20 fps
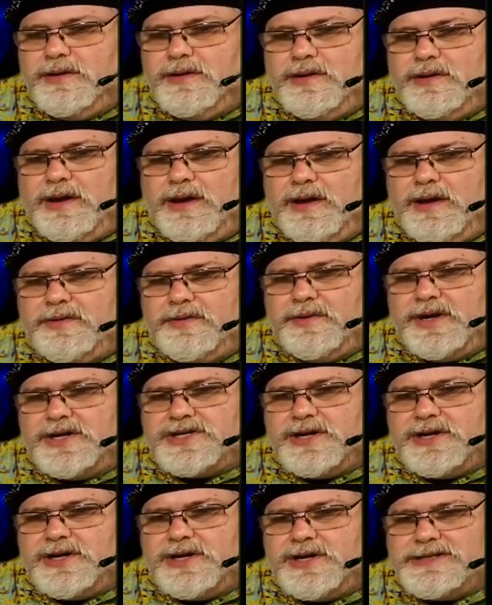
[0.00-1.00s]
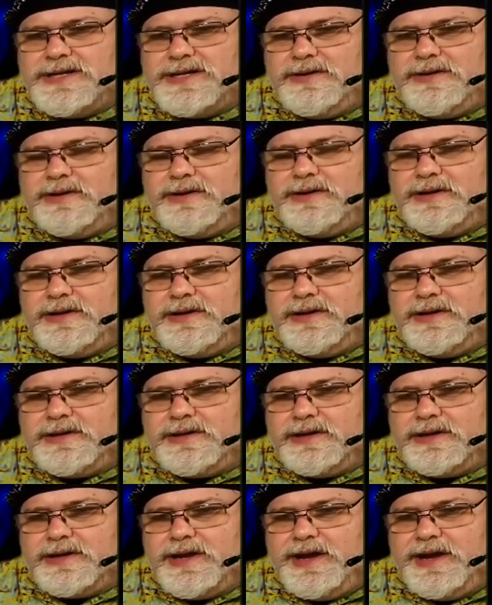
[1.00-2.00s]
uh, that I shot down in, at
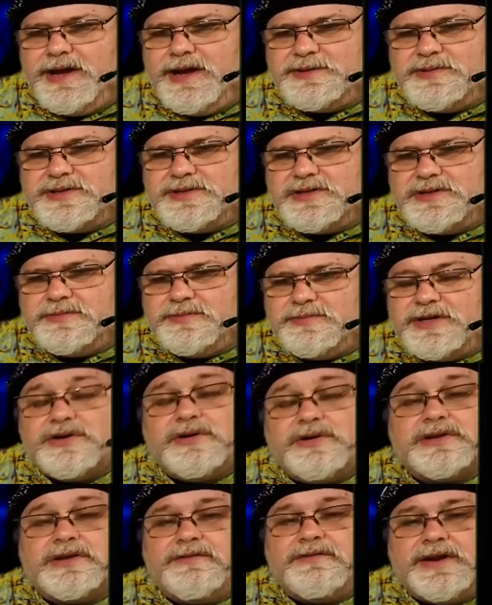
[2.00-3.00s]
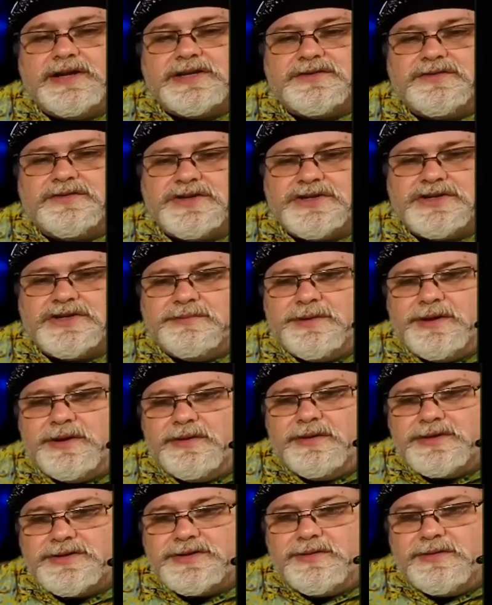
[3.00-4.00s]
the Caspersen Beach, no, at the Venice Fishing
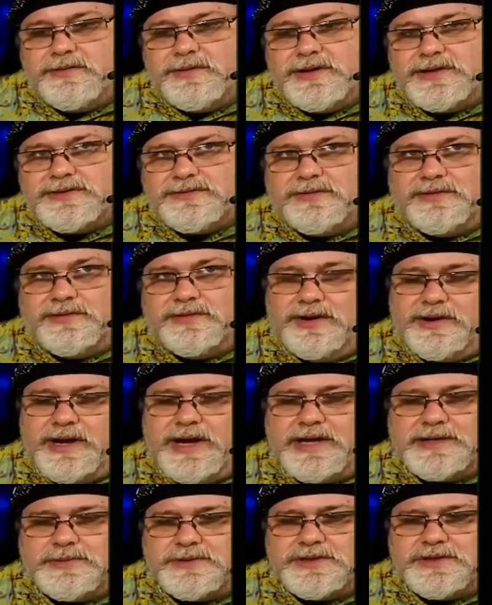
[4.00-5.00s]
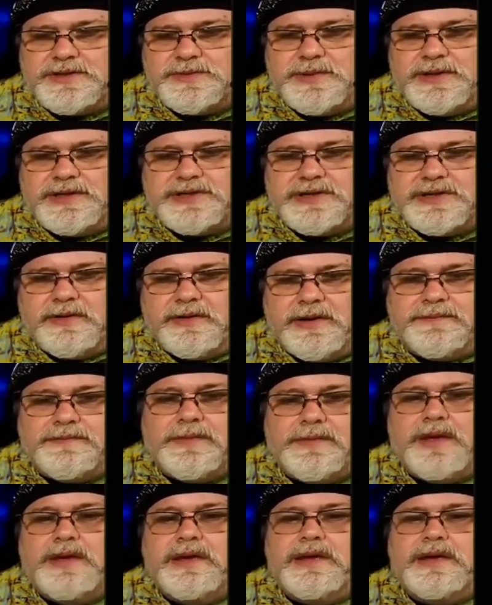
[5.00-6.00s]
Pier is where it was, on near Caspersen's Beach anyway.
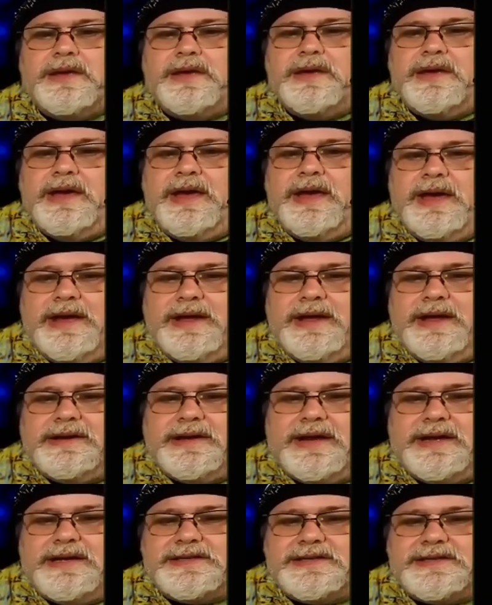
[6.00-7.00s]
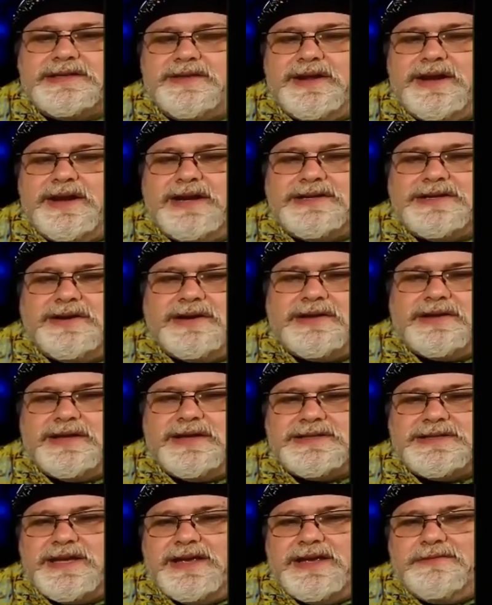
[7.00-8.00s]
And uh, so then I took
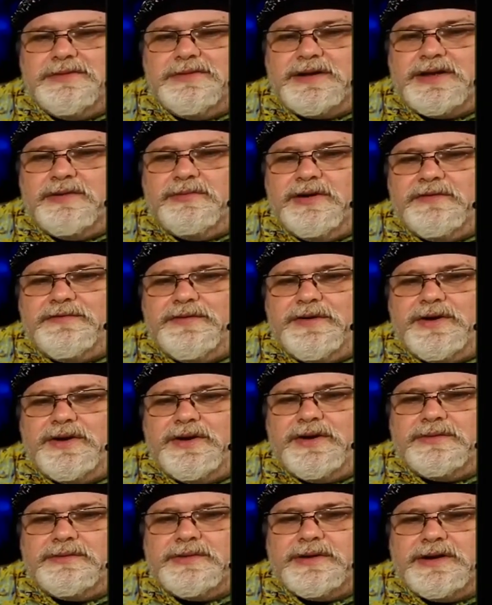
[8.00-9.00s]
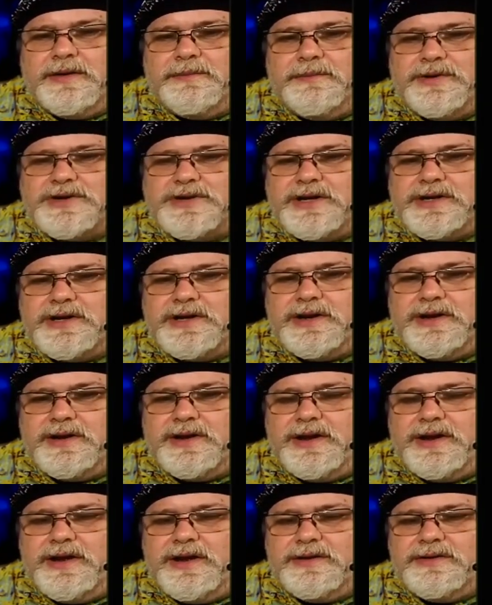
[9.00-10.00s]
the same Milky Way photo and I projected it
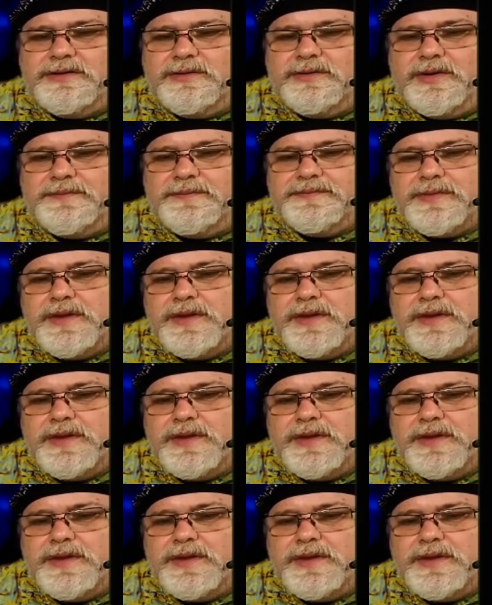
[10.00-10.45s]
onto her.